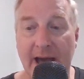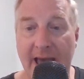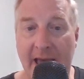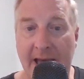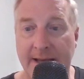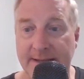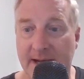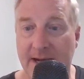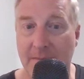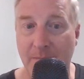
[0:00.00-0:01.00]
and
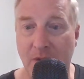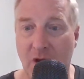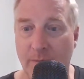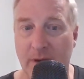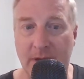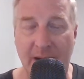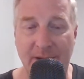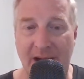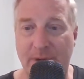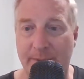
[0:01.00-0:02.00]
um, you know but I,
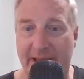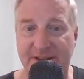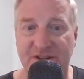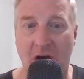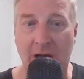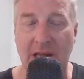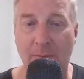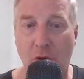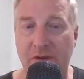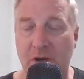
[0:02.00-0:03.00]
I, probably like to talk a
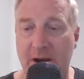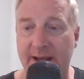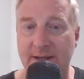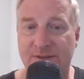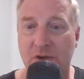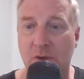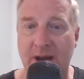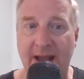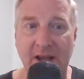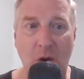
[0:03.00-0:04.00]
lot more than greg so
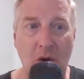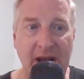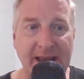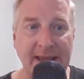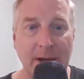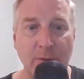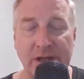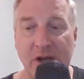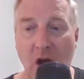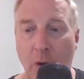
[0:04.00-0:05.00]
when i get going i can get
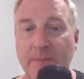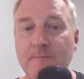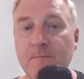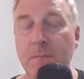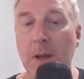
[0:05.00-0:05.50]
really going